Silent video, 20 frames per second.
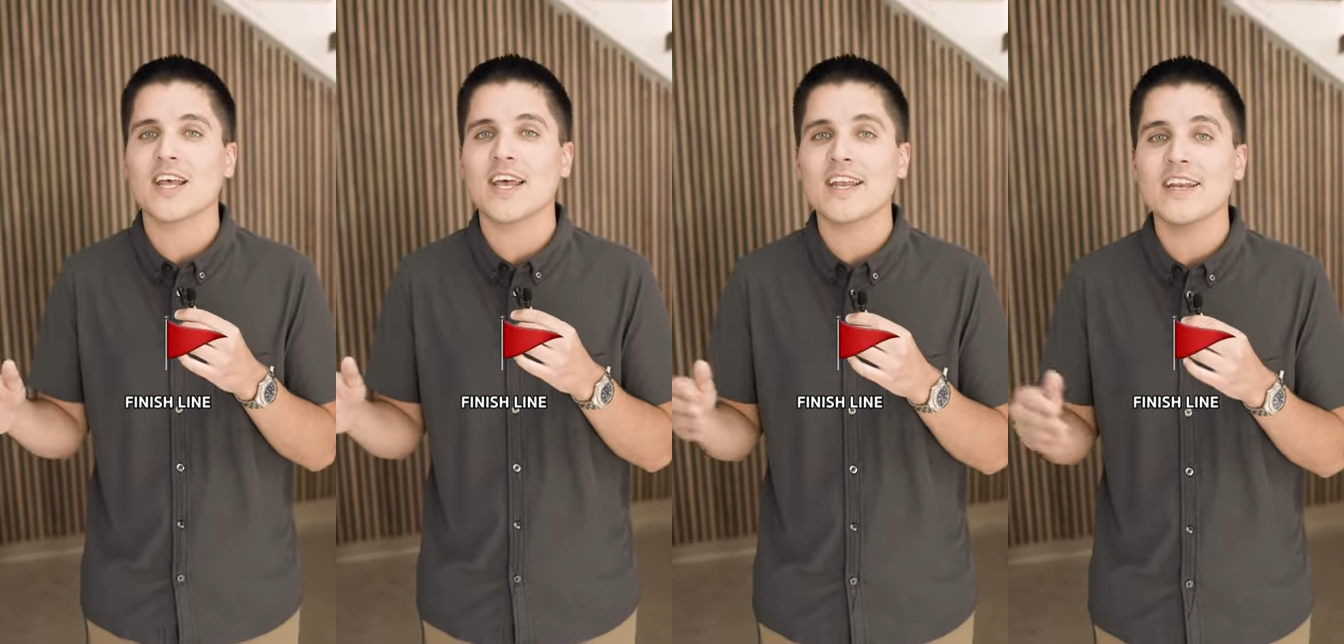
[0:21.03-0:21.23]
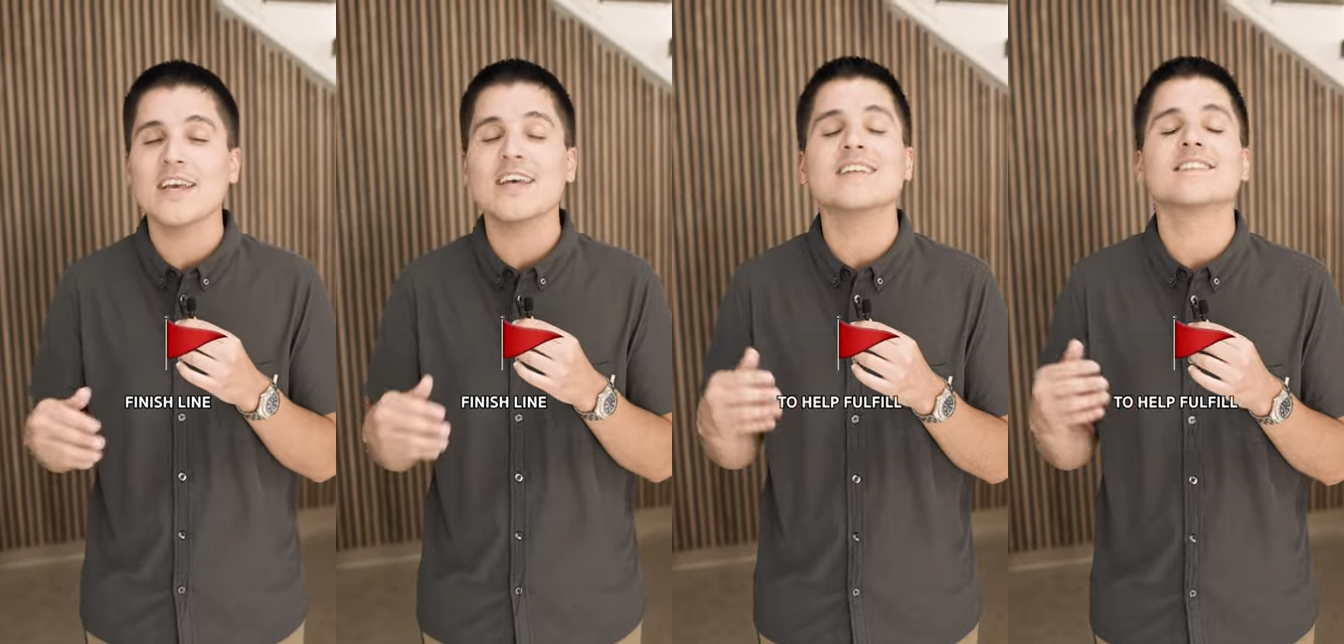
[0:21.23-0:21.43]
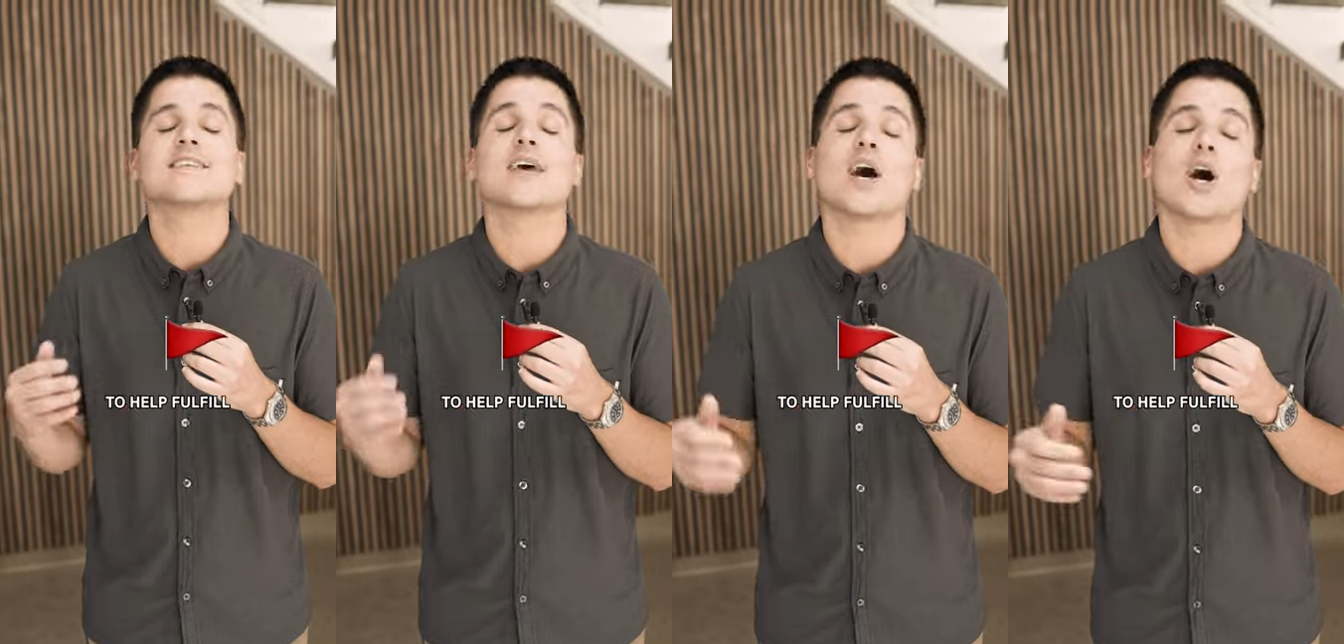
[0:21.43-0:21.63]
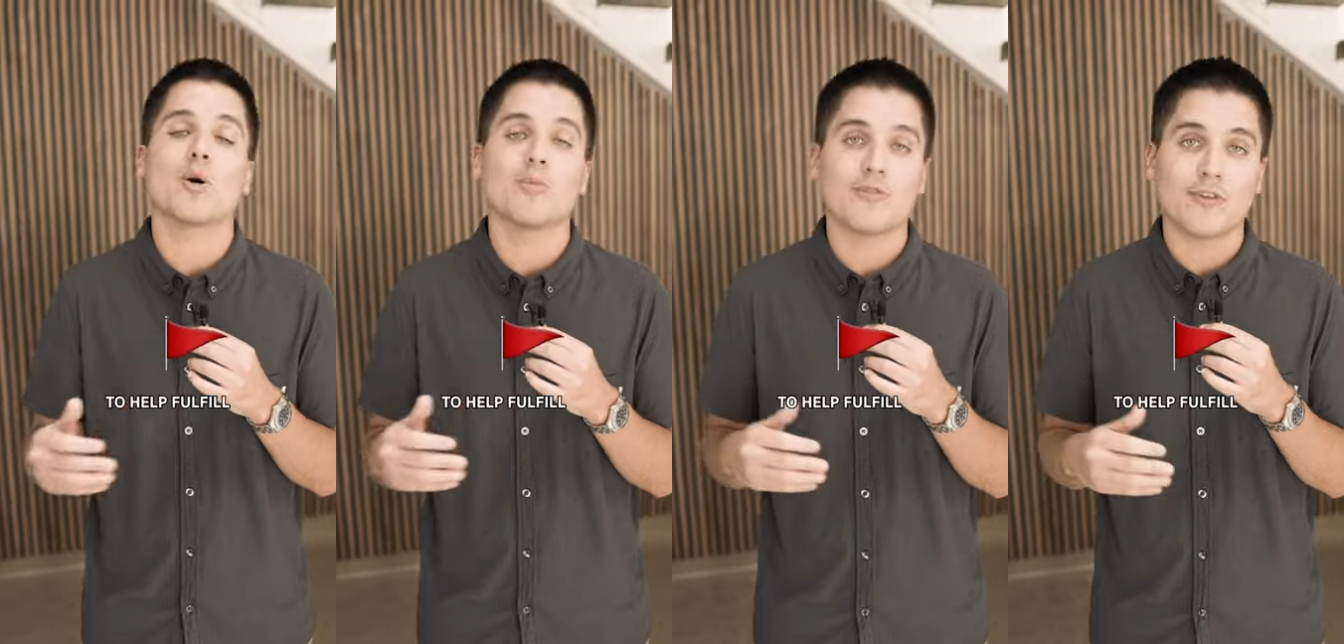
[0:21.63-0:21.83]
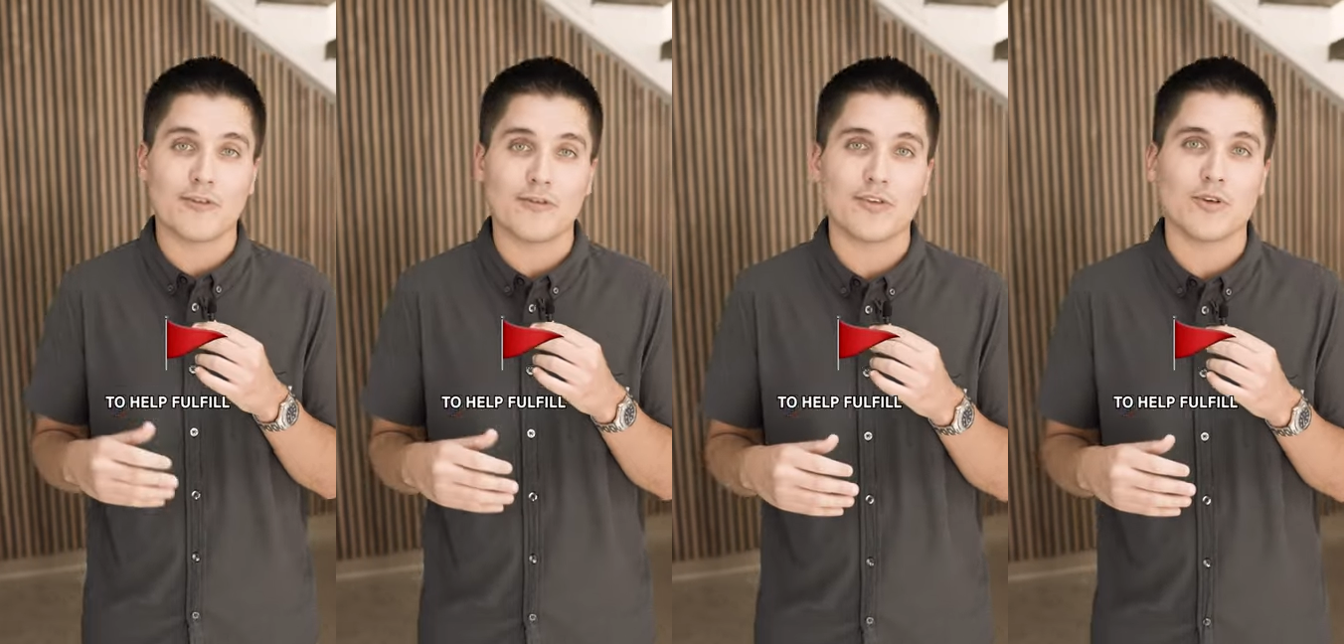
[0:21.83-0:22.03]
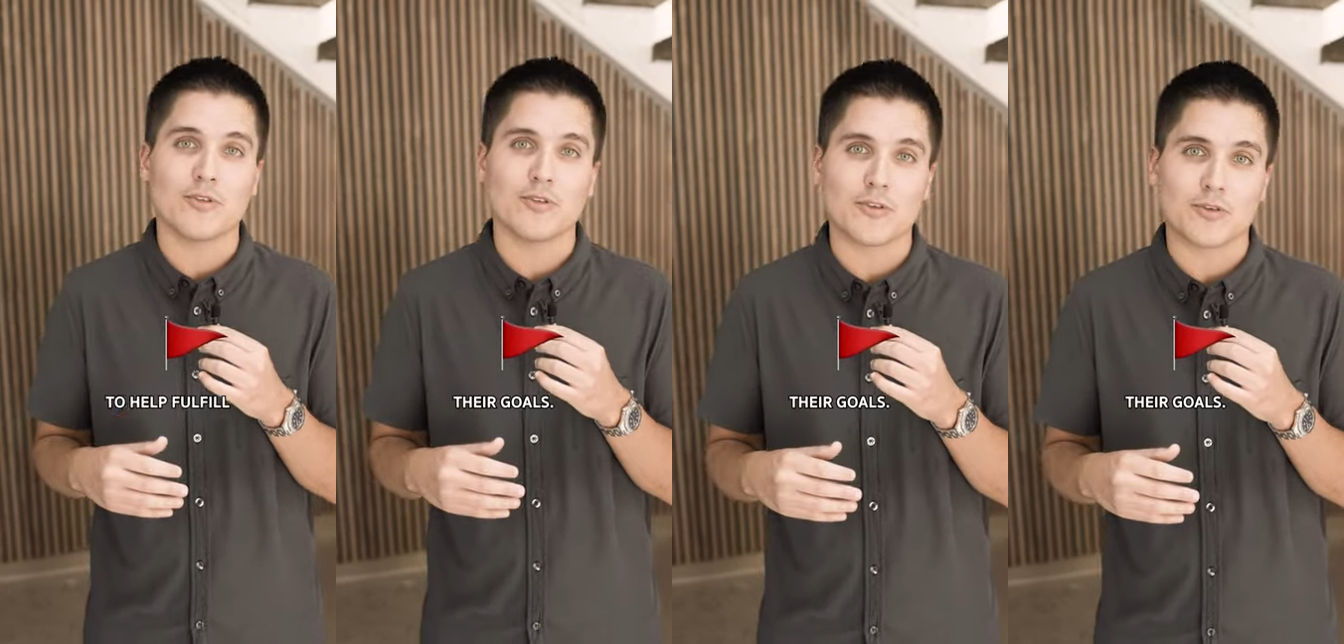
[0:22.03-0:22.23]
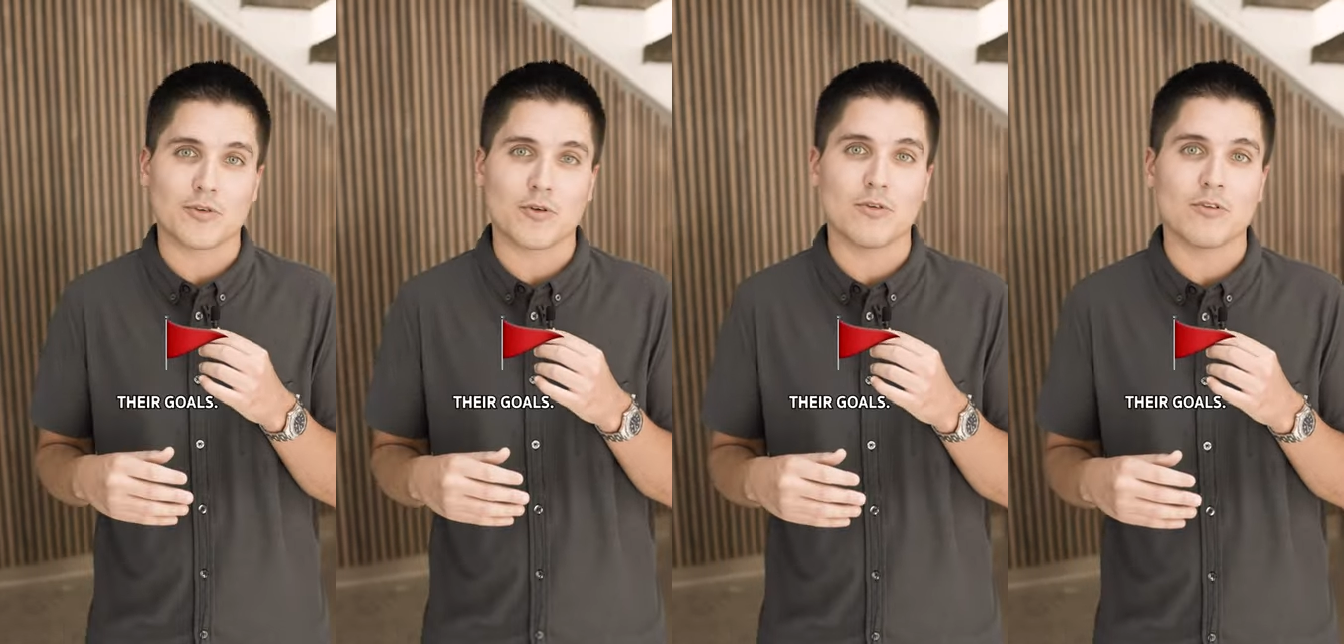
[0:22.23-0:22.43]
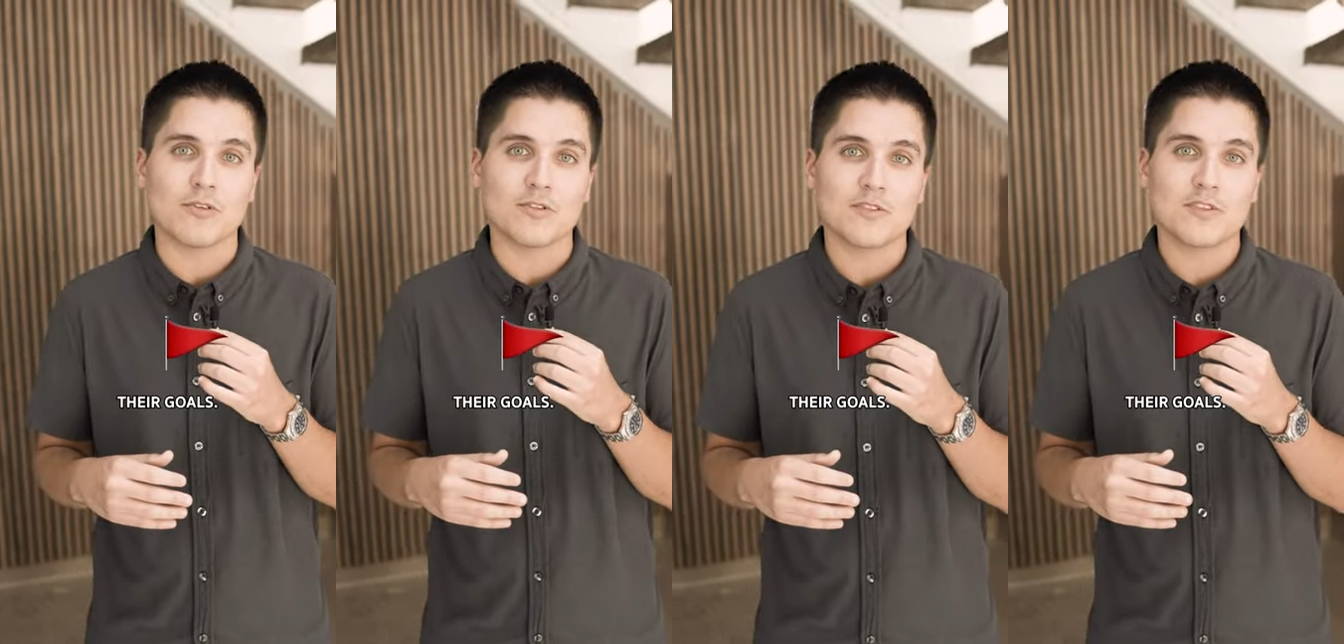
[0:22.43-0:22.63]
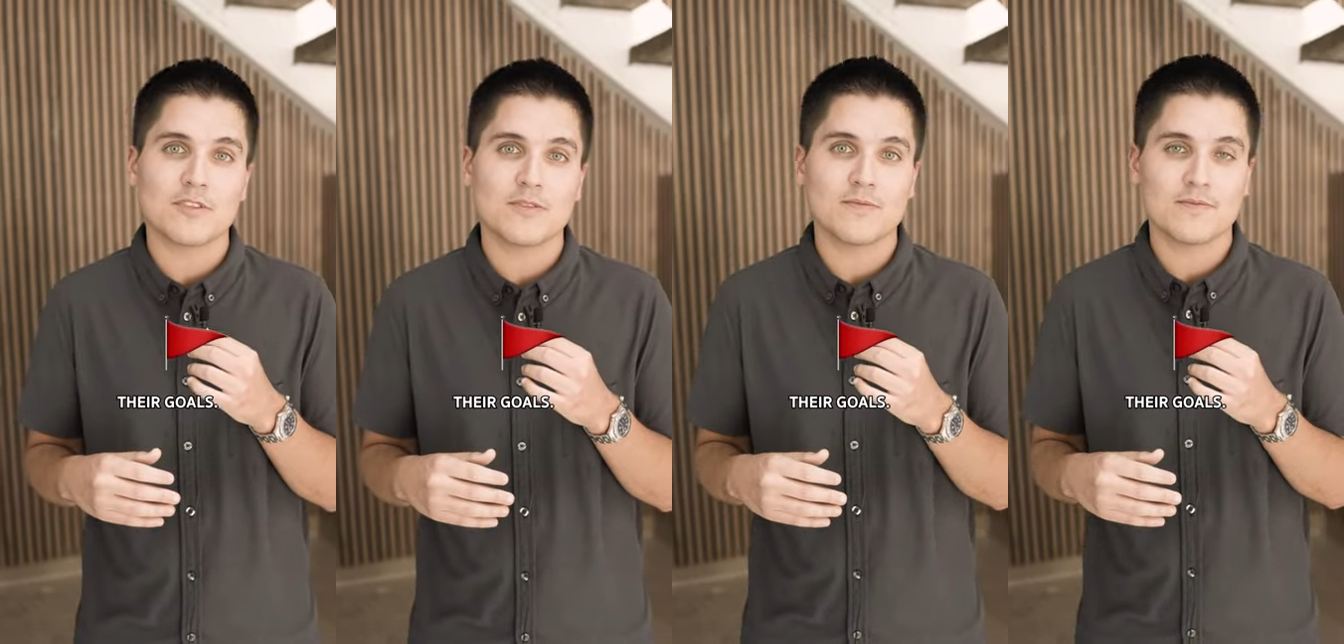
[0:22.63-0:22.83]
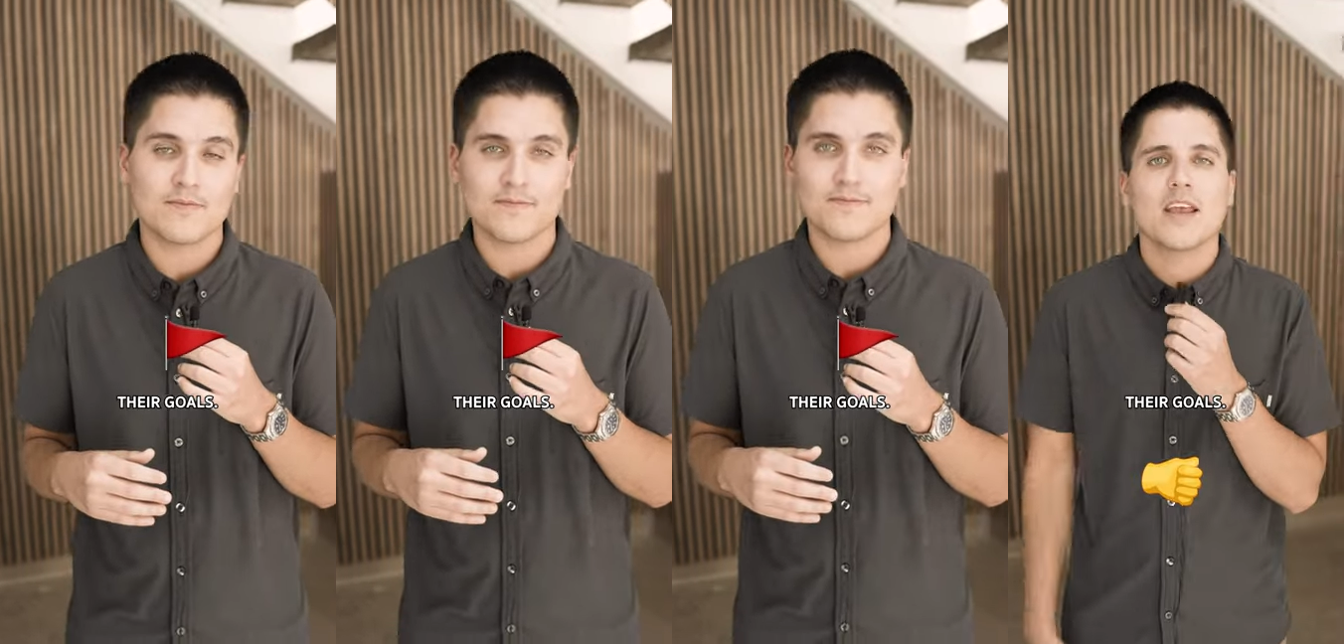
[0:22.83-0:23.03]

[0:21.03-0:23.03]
line to help fulfill their goals.